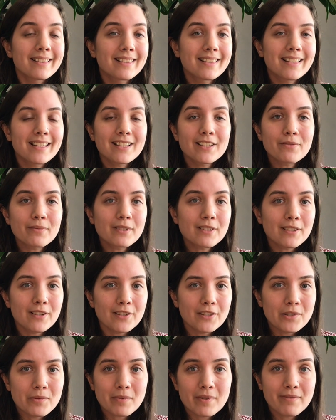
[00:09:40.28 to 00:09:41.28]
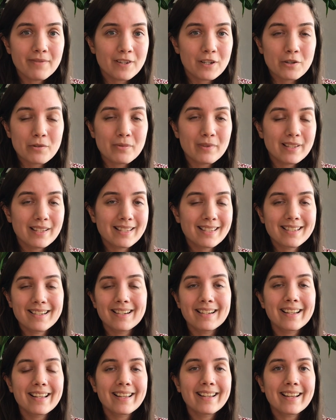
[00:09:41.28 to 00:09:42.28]
These results were visually
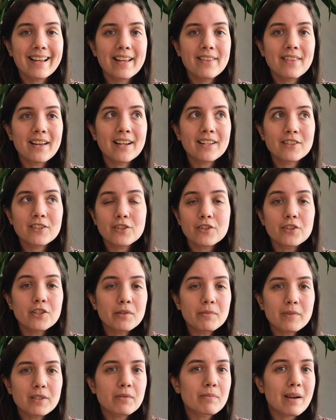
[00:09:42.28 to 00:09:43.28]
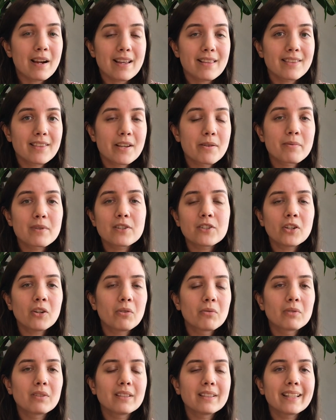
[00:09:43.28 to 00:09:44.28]
stunning, and that surgeon was right. They were
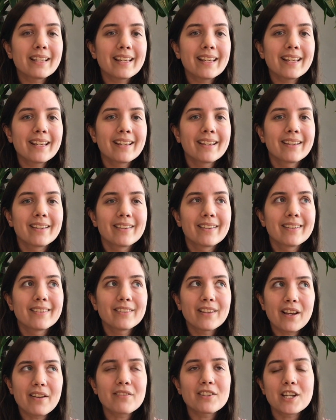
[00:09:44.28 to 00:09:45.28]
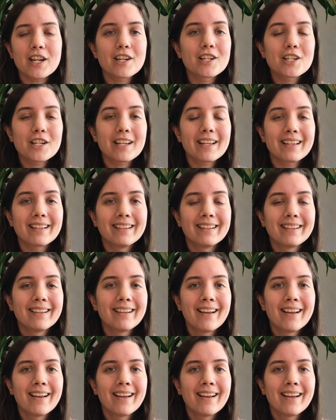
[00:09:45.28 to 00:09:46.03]
totally life-changing.